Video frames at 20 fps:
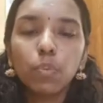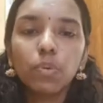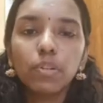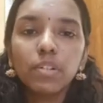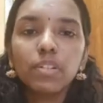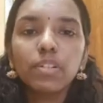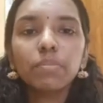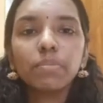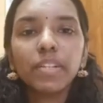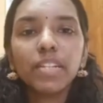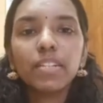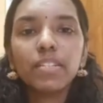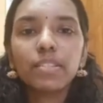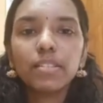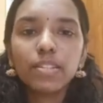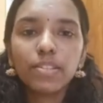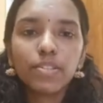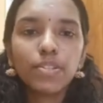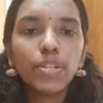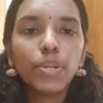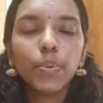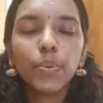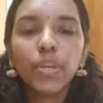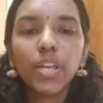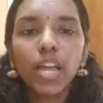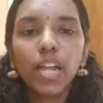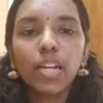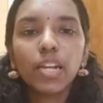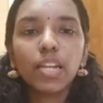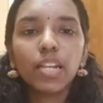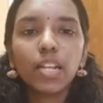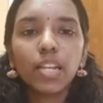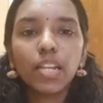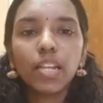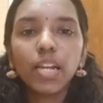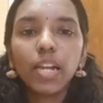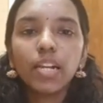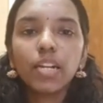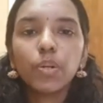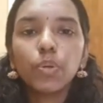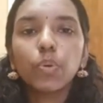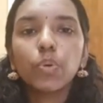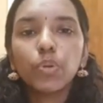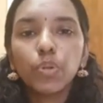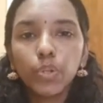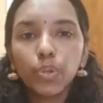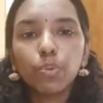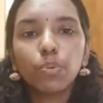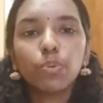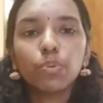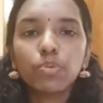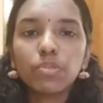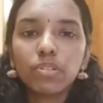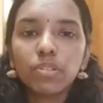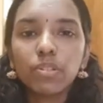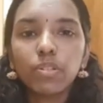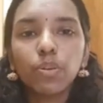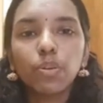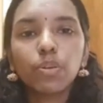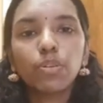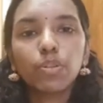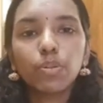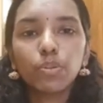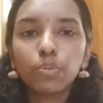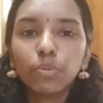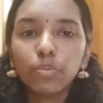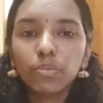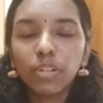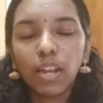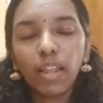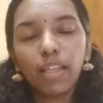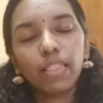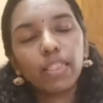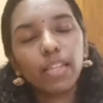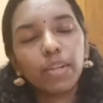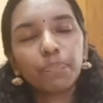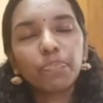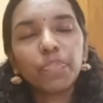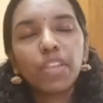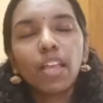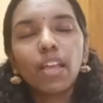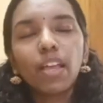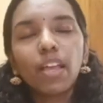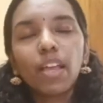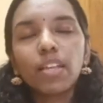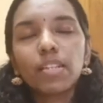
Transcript: Warn means just you can tell that don't use, don't do like that.